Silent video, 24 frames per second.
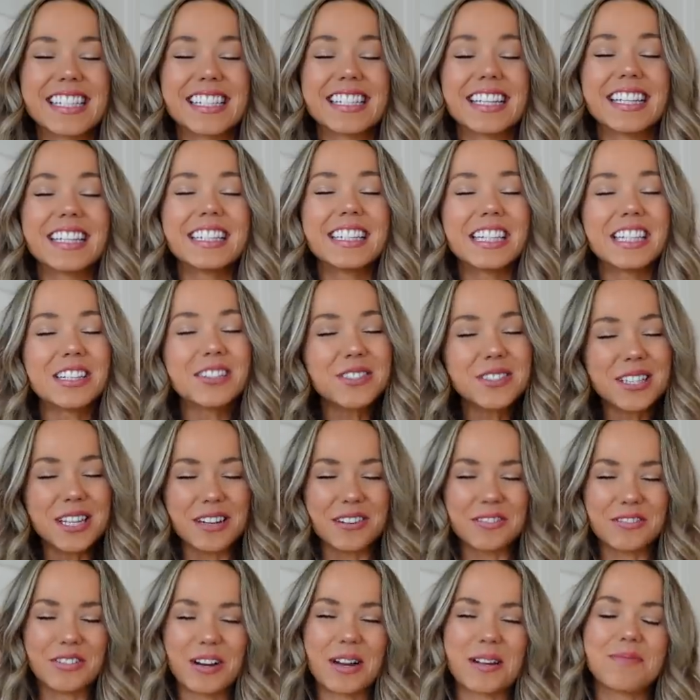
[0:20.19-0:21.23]
is a little
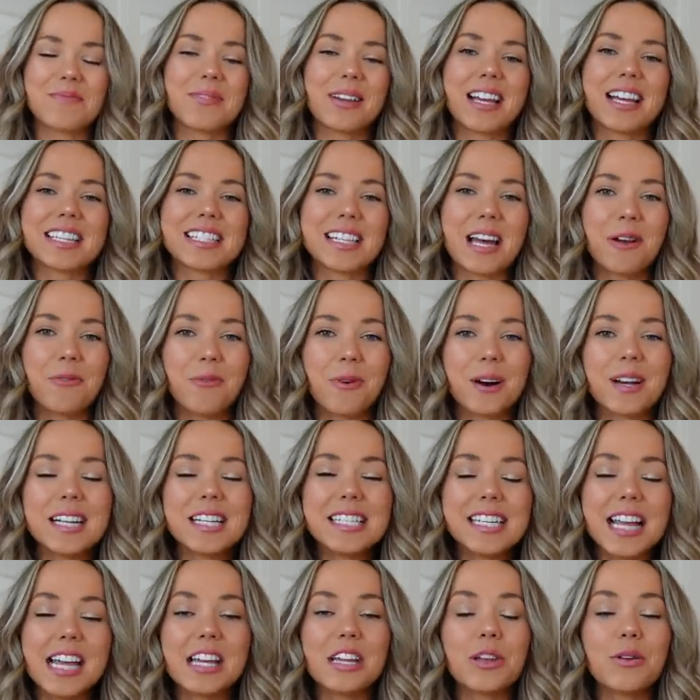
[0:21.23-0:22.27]
different because I wanna
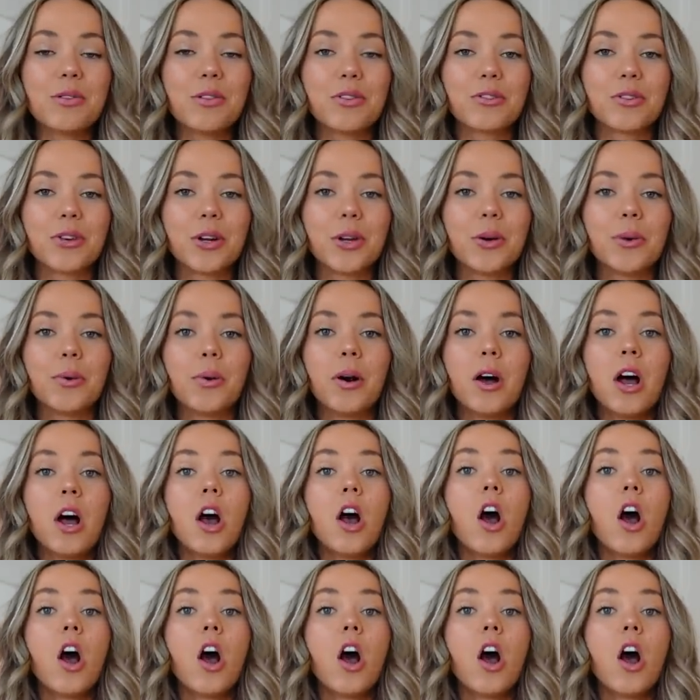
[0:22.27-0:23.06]
take you through